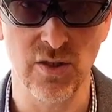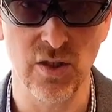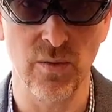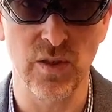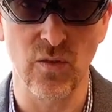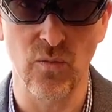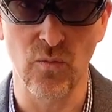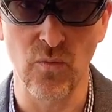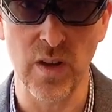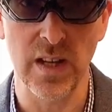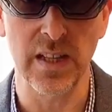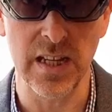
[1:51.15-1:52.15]
So it's
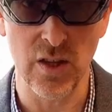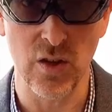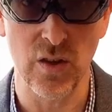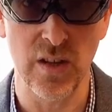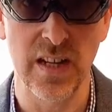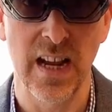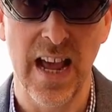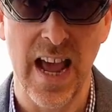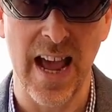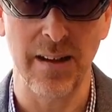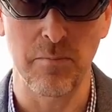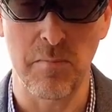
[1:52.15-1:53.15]
really good
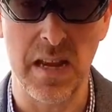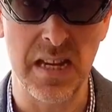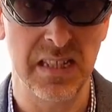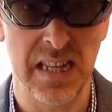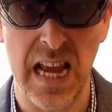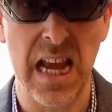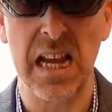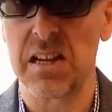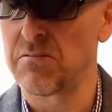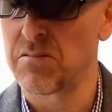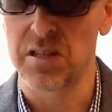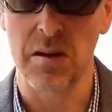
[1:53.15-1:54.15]
at me
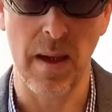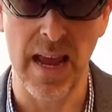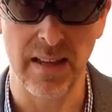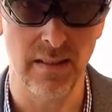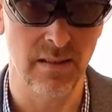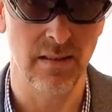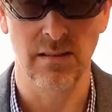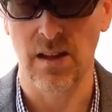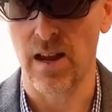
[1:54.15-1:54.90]
saying commands.